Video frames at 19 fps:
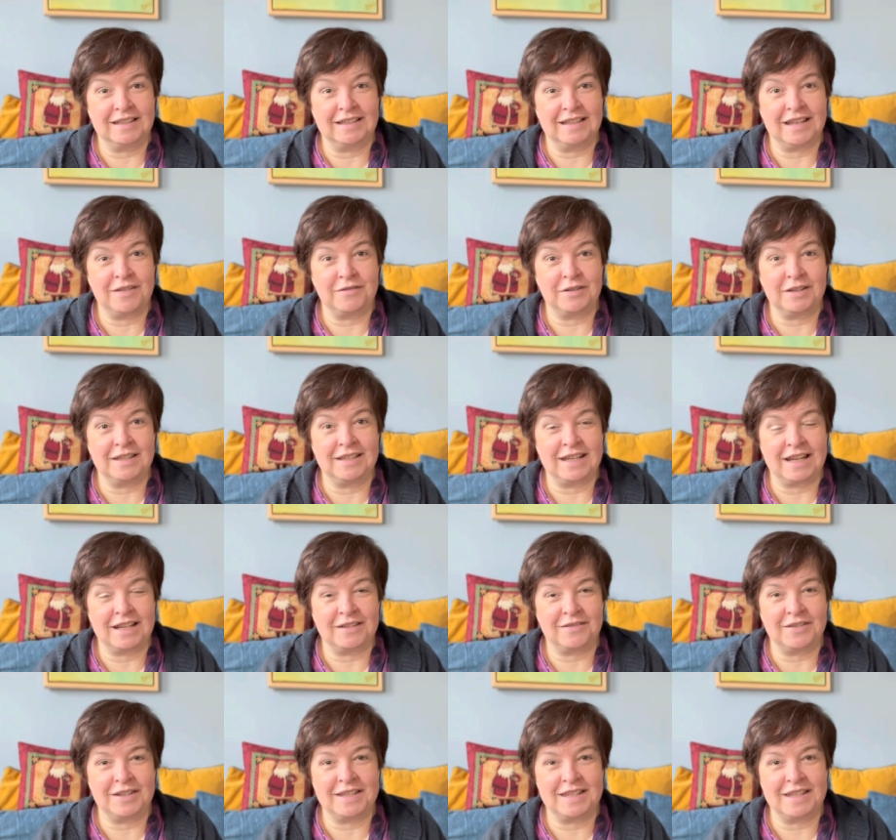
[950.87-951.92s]
I will tackle
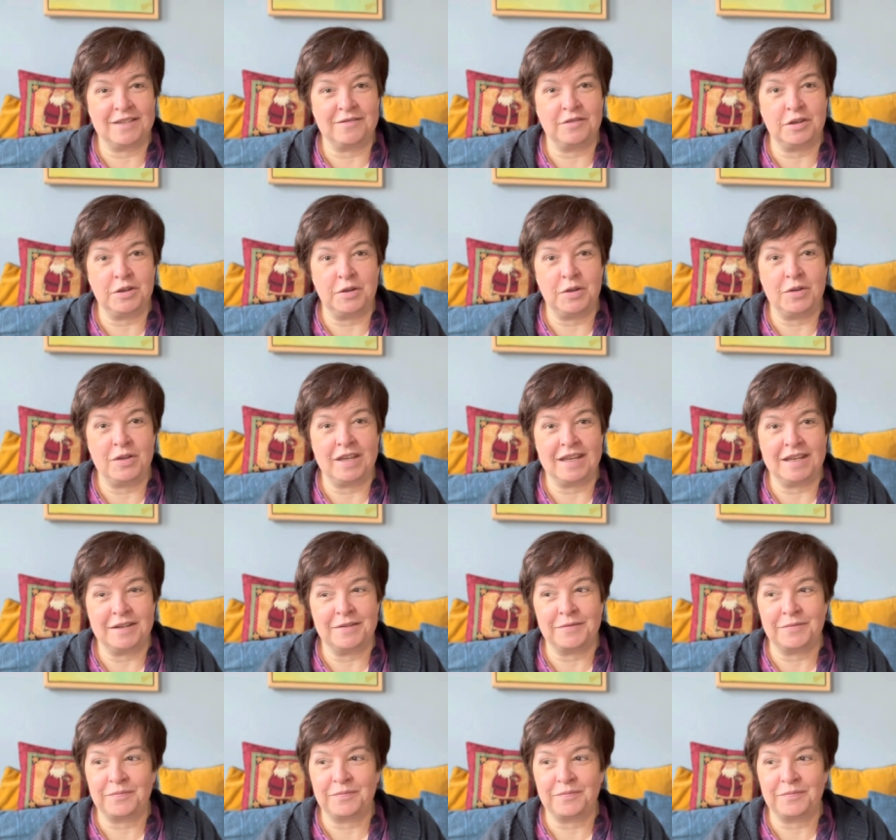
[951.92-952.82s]
this in the new year.